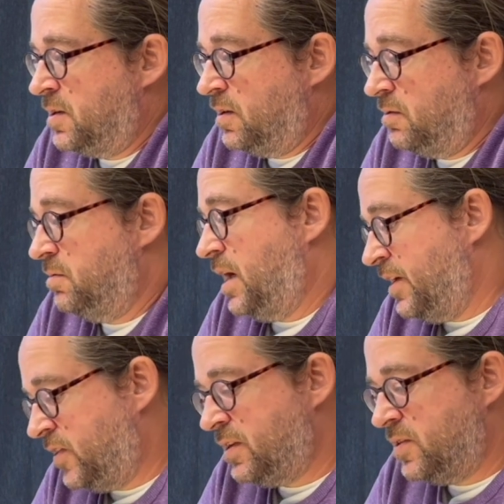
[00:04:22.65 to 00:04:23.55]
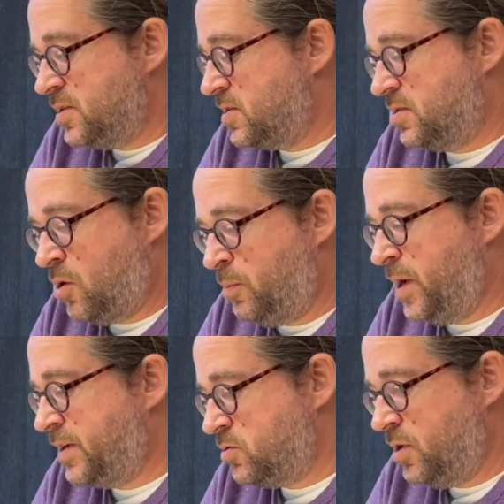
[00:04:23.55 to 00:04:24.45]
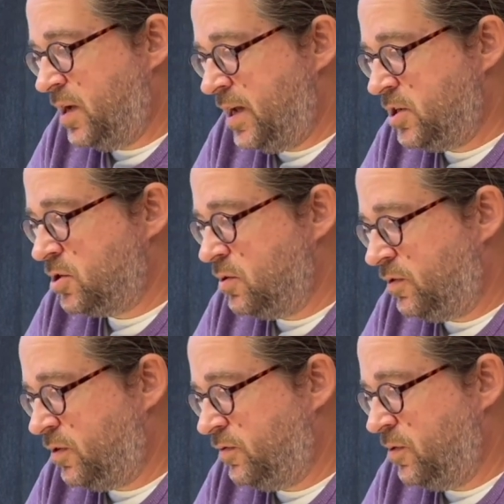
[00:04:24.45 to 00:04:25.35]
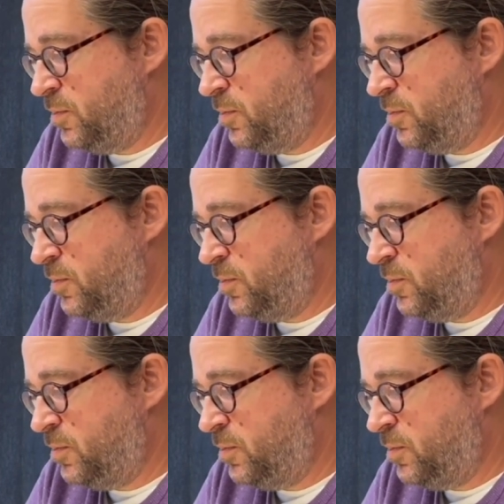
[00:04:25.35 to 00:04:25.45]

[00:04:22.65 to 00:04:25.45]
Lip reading: I think this complex relation of